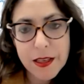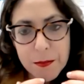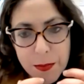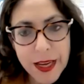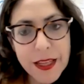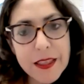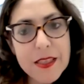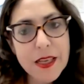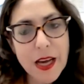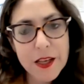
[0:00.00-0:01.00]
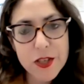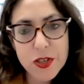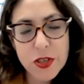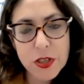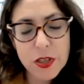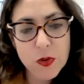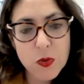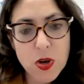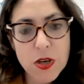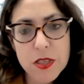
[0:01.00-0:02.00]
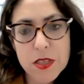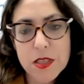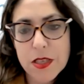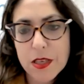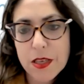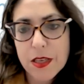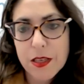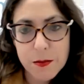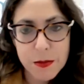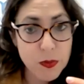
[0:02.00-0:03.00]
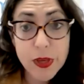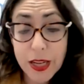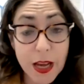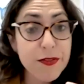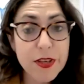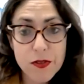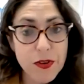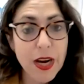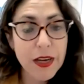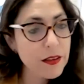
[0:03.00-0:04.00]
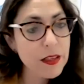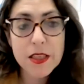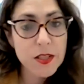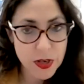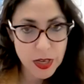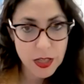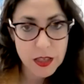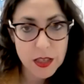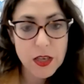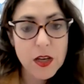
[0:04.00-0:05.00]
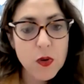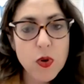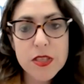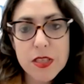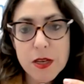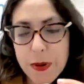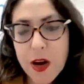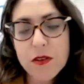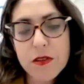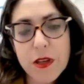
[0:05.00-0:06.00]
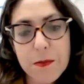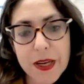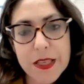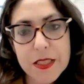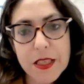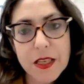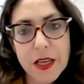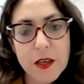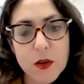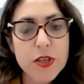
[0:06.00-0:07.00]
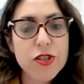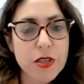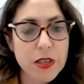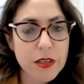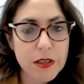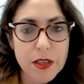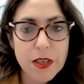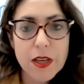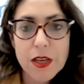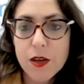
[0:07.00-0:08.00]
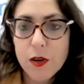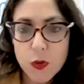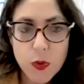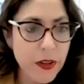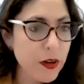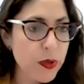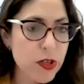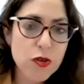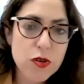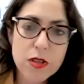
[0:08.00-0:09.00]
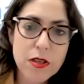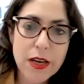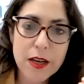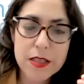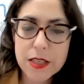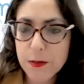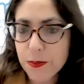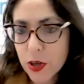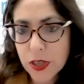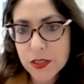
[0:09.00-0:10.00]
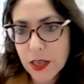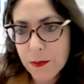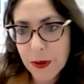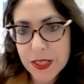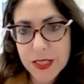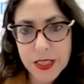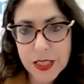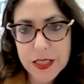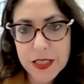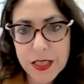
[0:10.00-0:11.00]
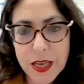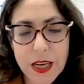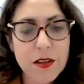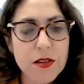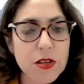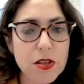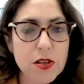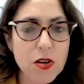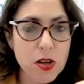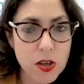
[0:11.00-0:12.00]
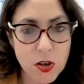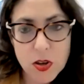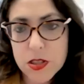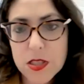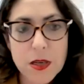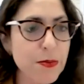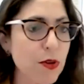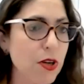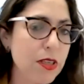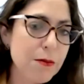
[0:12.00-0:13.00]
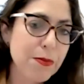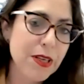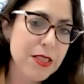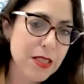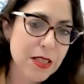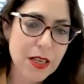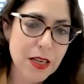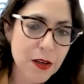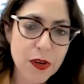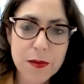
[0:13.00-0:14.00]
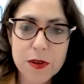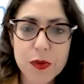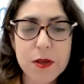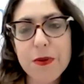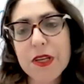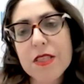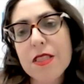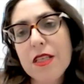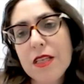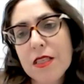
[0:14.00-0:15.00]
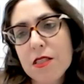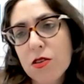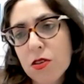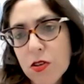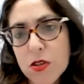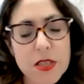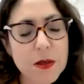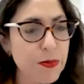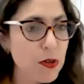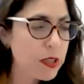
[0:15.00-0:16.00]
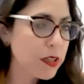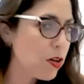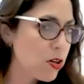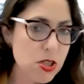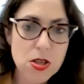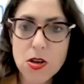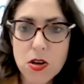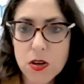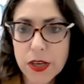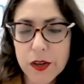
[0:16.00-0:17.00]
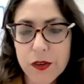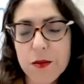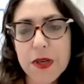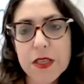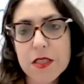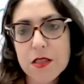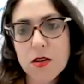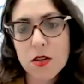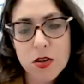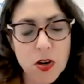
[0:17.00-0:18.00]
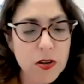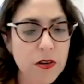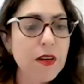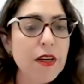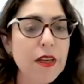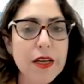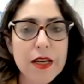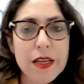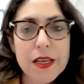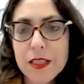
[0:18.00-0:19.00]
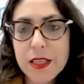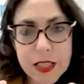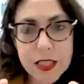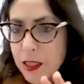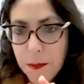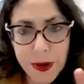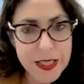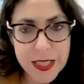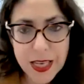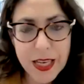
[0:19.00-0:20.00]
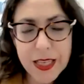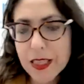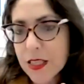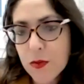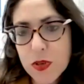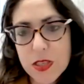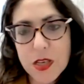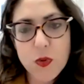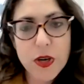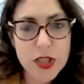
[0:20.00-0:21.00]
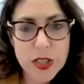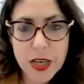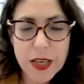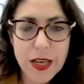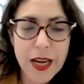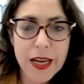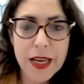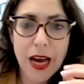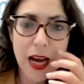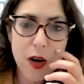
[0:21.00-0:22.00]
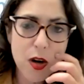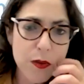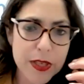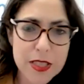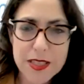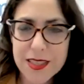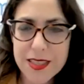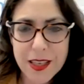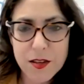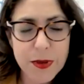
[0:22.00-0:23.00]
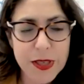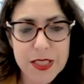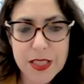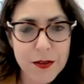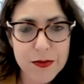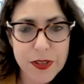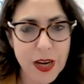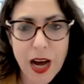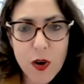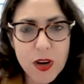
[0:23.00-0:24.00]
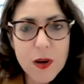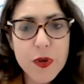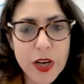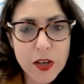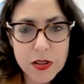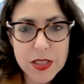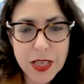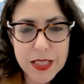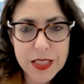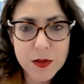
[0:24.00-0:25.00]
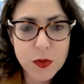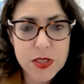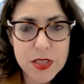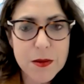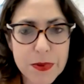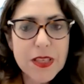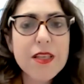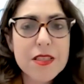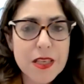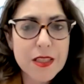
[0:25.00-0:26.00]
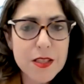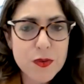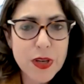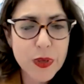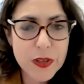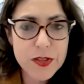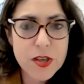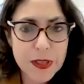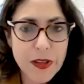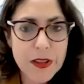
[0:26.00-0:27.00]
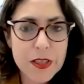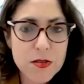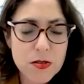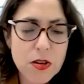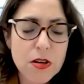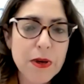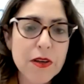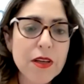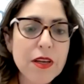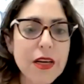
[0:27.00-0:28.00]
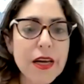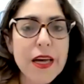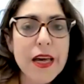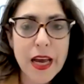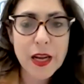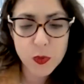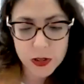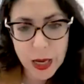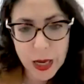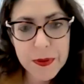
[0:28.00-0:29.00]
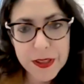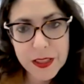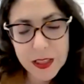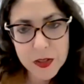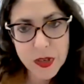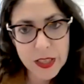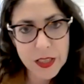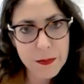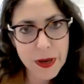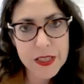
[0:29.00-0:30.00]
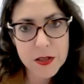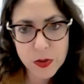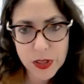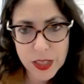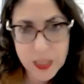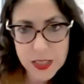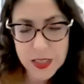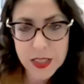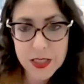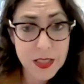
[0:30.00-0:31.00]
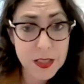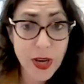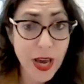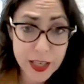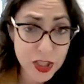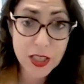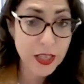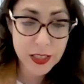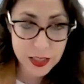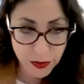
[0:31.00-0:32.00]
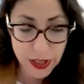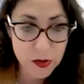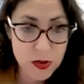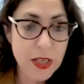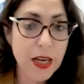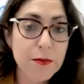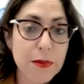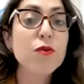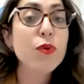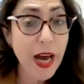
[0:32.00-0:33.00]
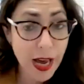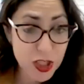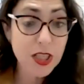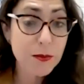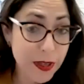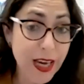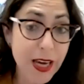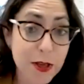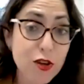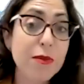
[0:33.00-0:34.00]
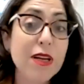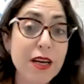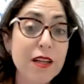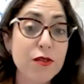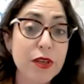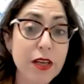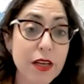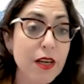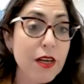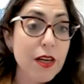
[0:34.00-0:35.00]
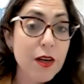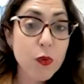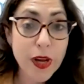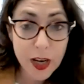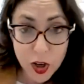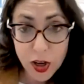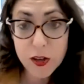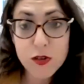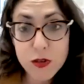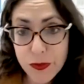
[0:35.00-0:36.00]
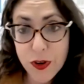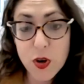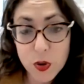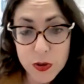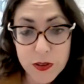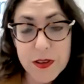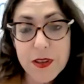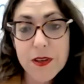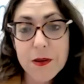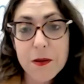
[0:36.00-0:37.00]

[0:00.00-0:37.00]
the main discussion was between left and right in Israel was about the Palestinian question, whether we should support a Palestinian state or not, support the Palestinian agreement with the Palestinians or not, support the Oslo agreements or not. This, in the past decade, this was the question, and I always said to myself, how come we are not discussing what is happening inside Israel? We have so many things to talk about. And what happened in Israel in the past 2 years is that we actually, it's funny to say it, but we actually became a normal country. We are going to vote